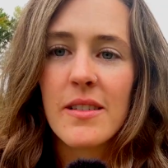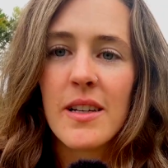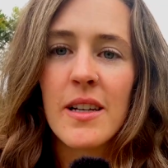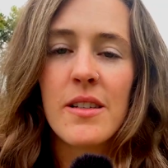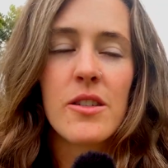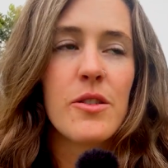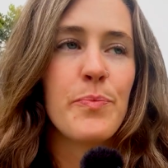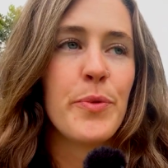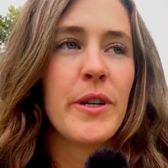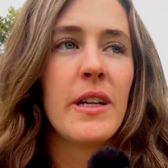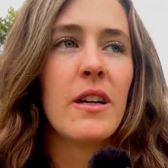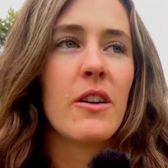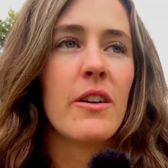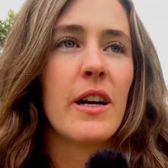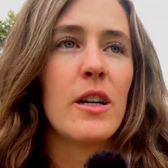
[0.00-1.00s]
It's pretty
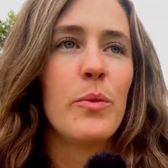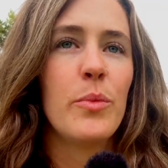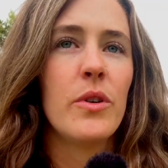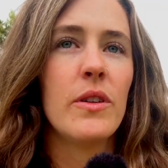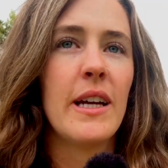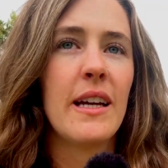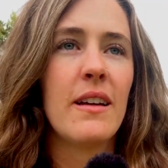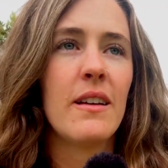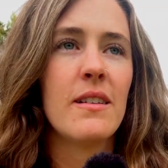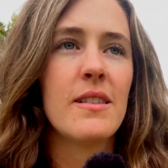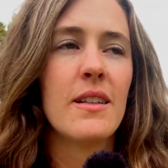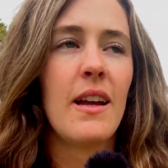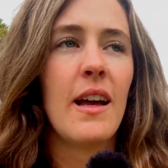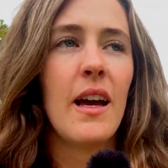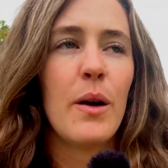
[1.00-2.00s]
incredible.
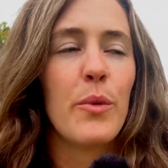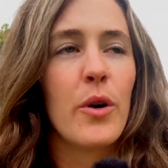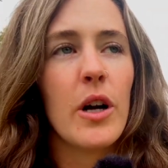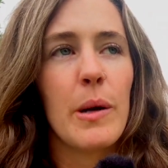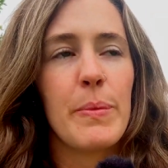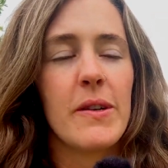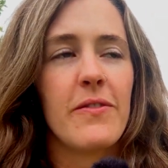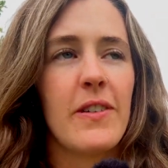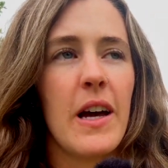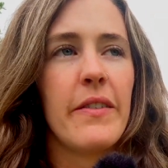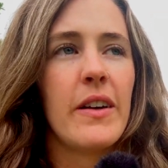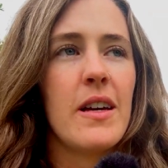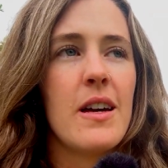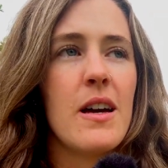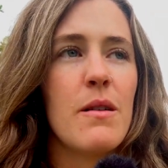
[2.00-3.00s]
Today I woke up at 5
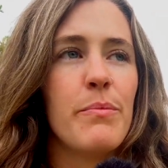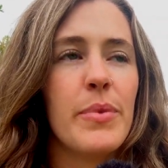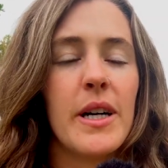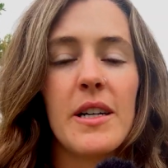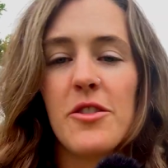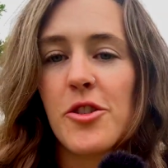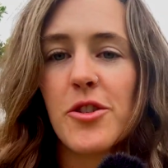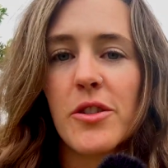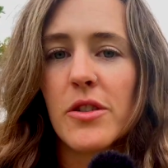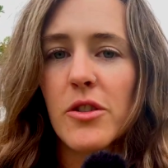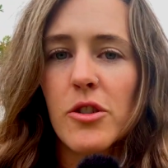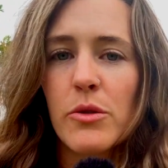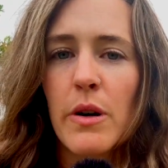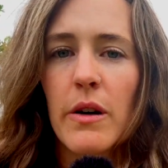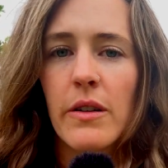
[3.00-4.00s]
a.m., but I just a
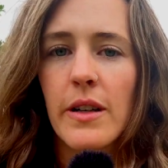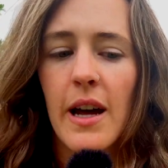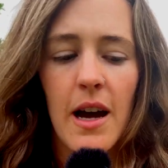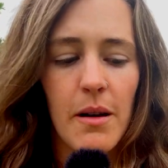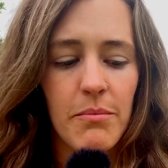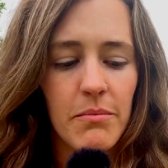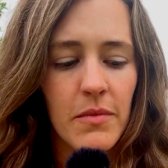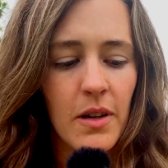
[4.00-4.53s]
2-hour nap.